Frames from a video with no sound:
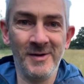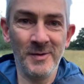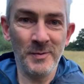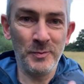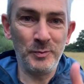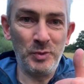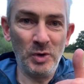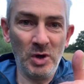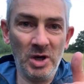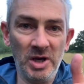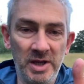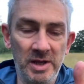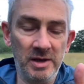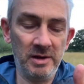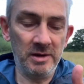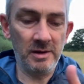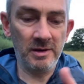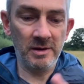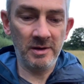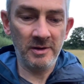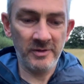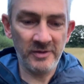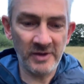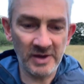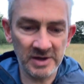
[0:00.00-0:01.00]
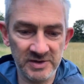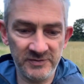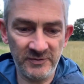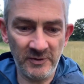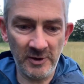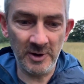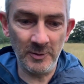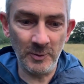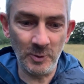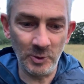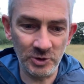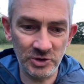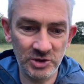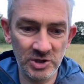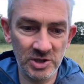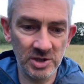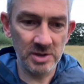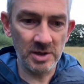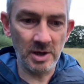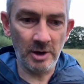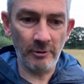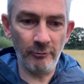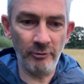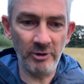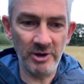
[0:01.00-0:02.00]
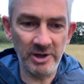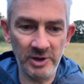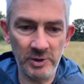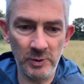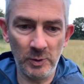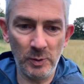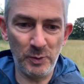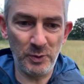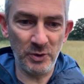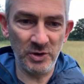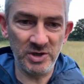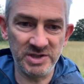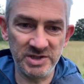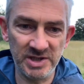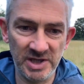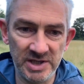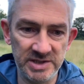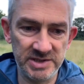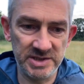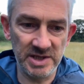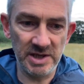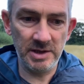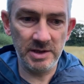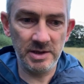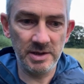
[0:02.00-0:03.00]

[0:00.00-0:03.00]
Brilliant. Thanks very much. I really do appreciate it.